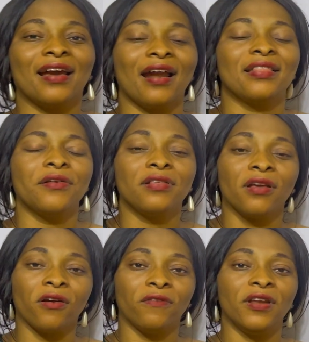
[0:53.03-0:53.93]
characteristic
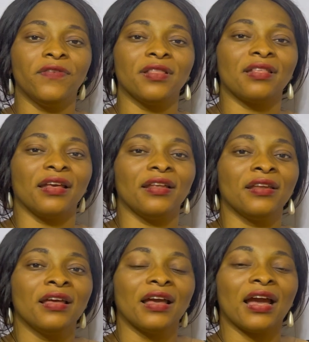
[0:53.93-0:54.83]
of living thing
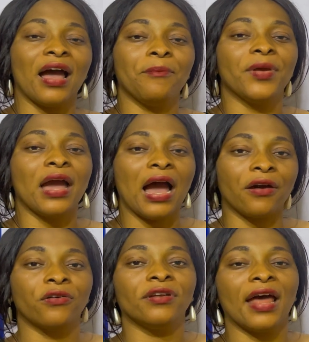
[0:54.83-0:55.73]
can be
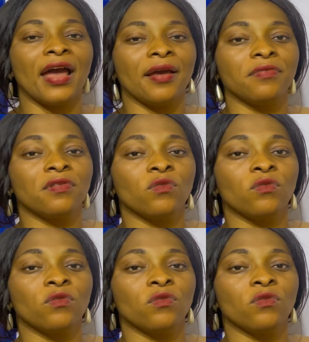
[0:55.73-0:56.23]
acronyms